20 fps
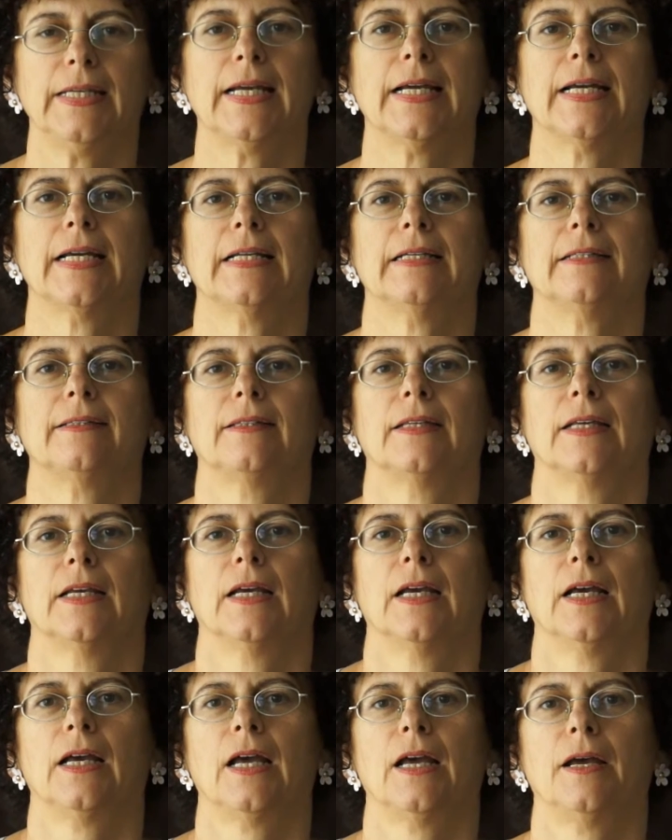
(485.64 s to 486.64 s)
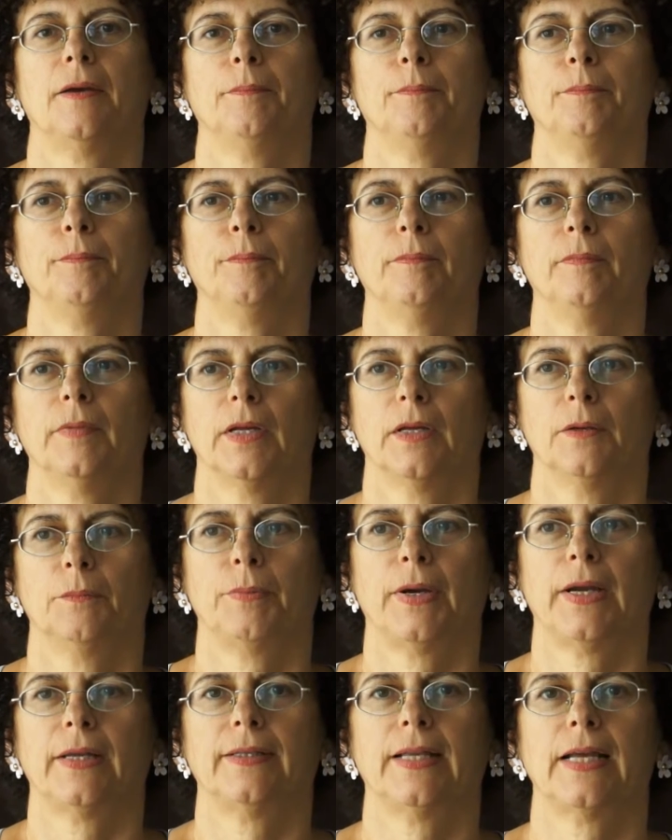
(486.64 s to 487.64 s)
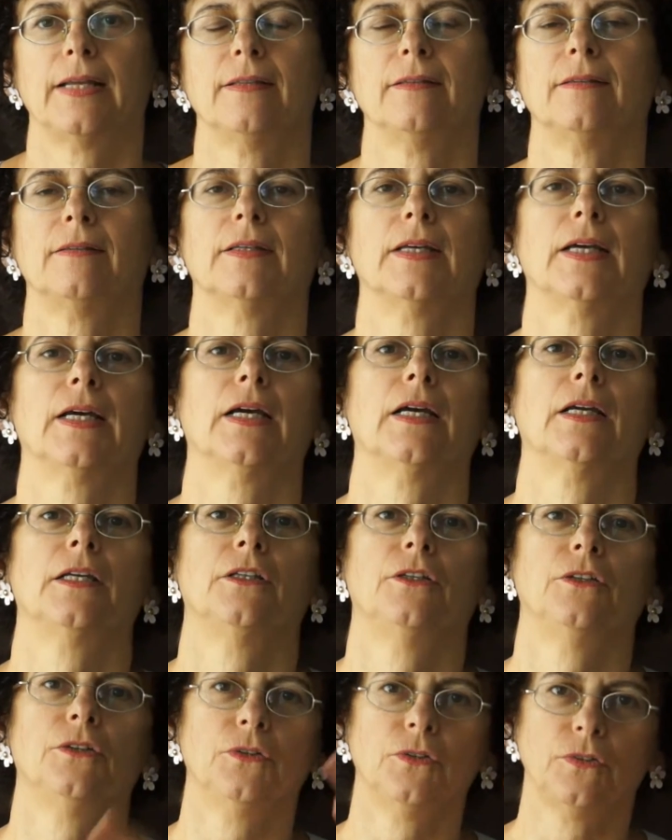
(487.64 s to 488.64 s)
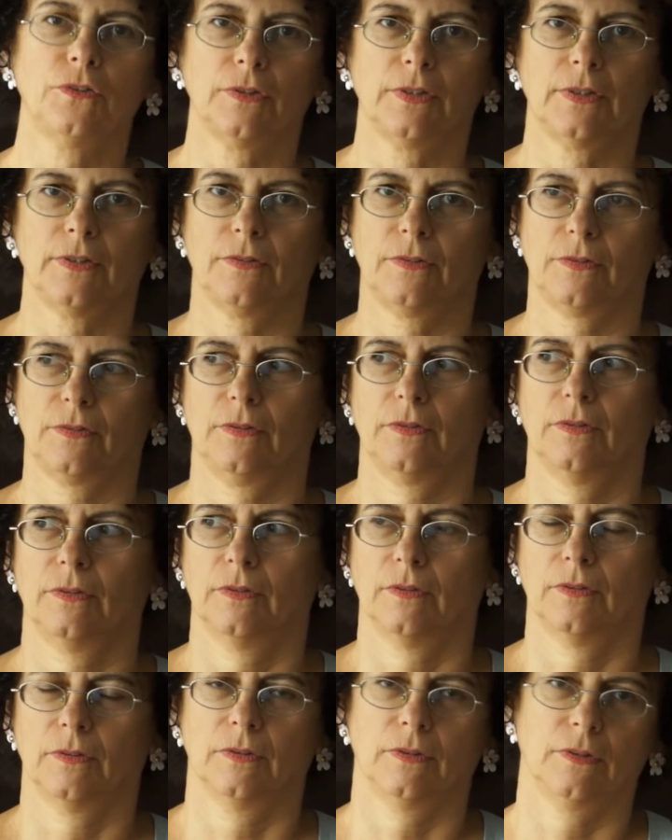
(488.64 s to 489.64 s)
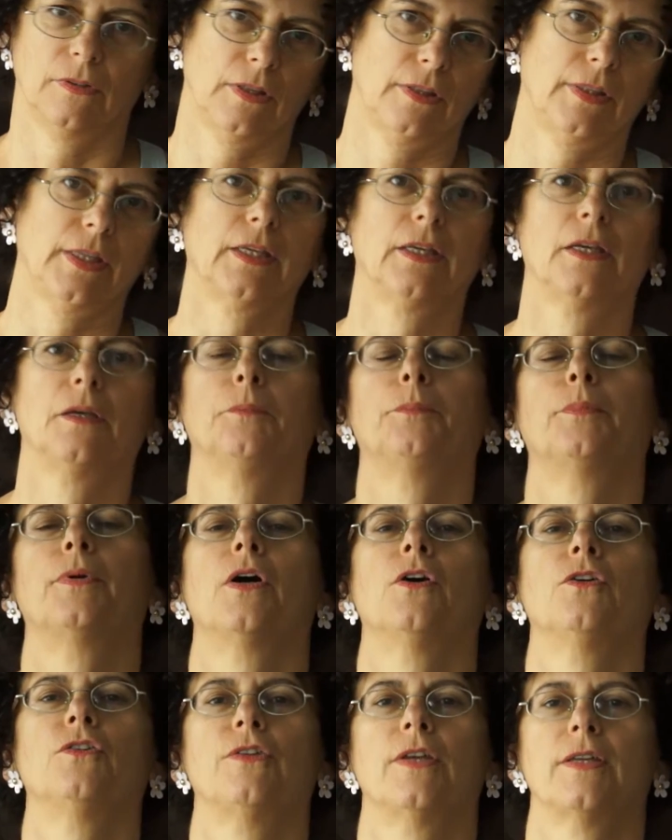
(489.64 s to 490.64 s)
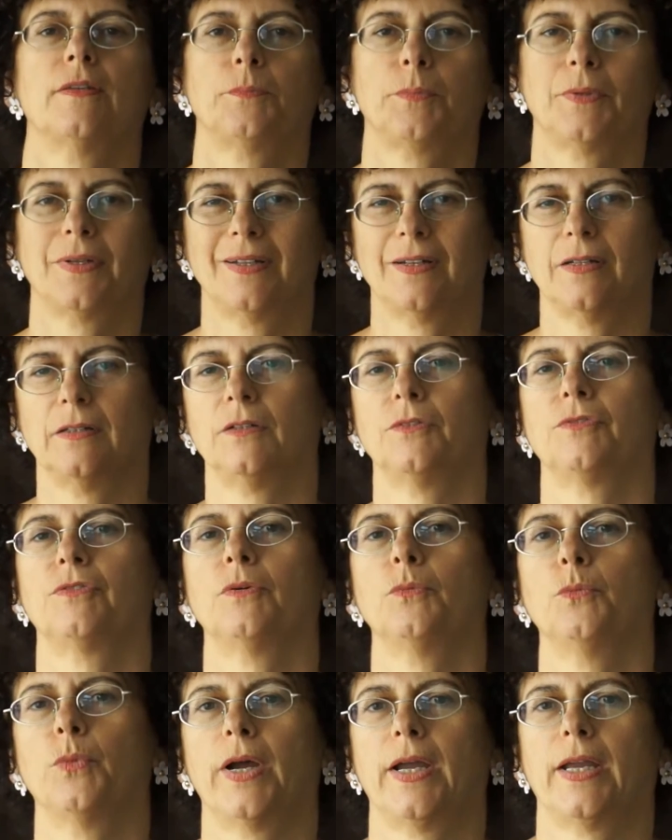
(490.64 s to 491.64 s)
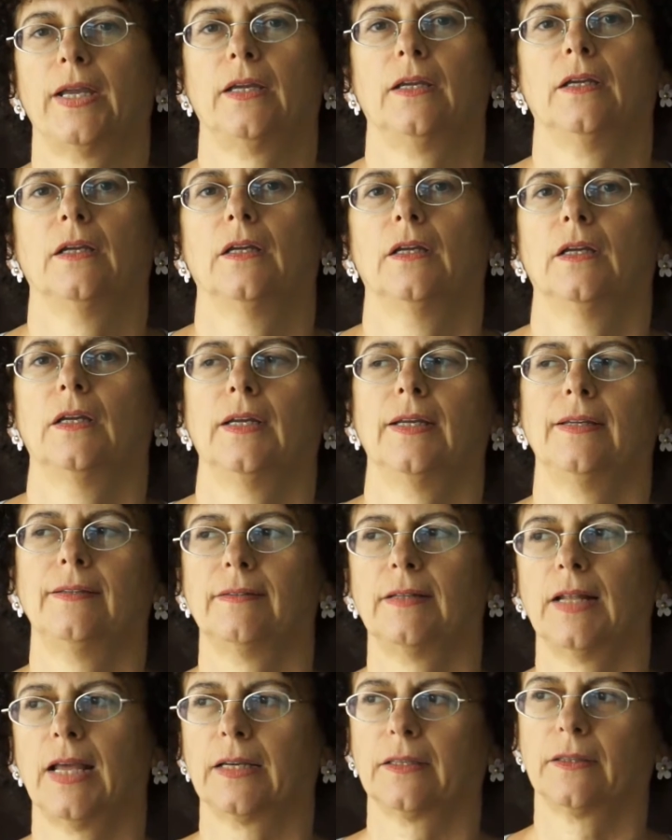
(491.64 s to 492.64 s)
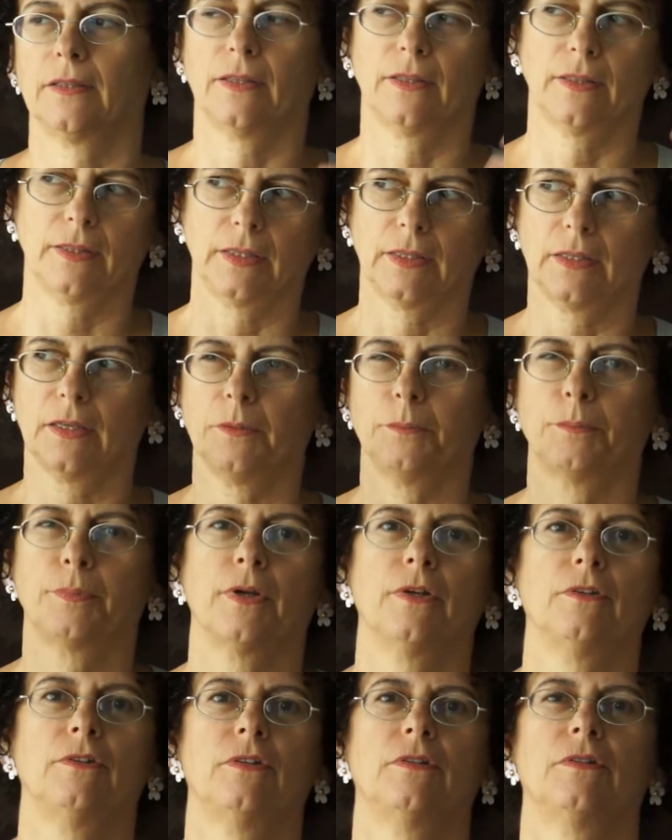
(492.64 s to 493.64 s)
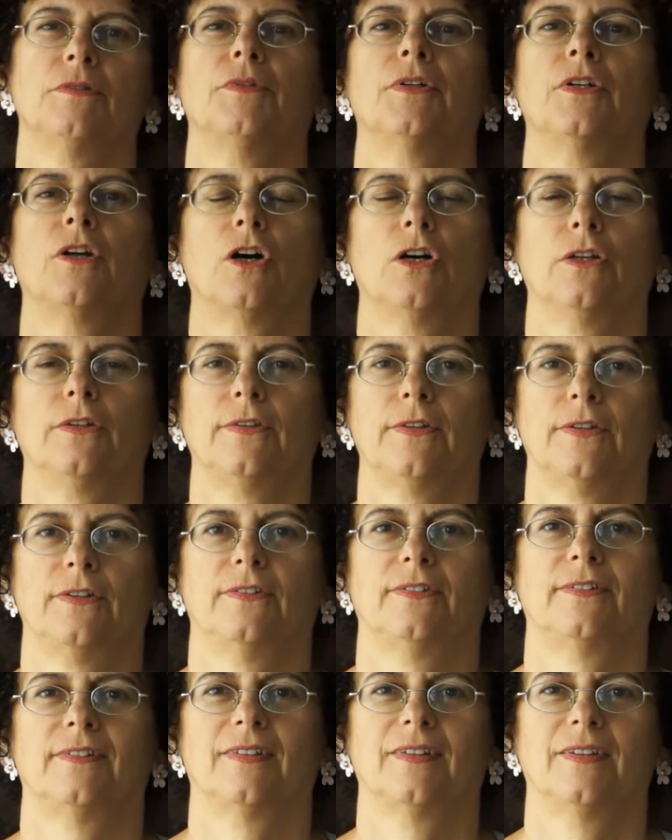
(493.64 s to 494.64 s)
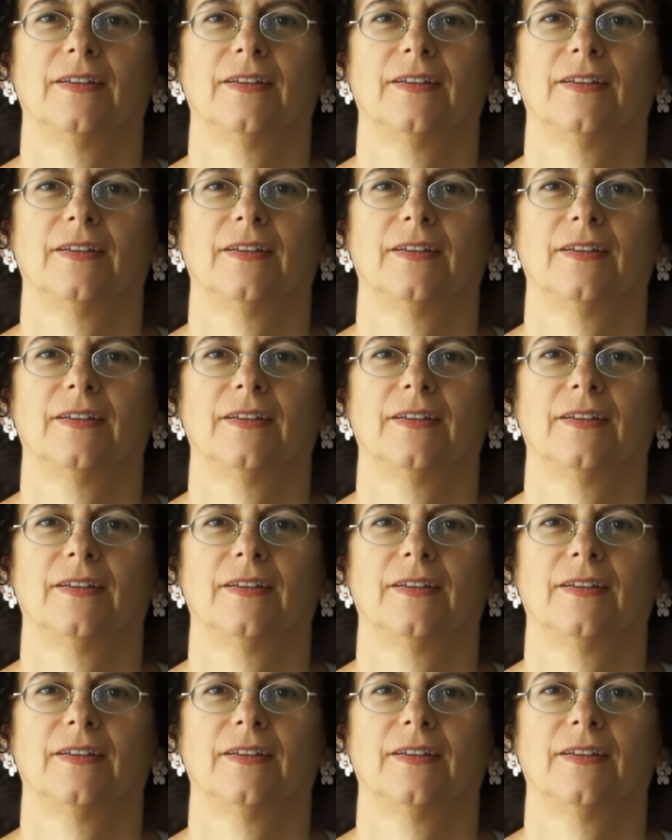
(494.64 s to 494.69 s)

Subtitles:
Yes. Biodanza uses the thinking process, but in a different way. It's like the thinking process of an artist.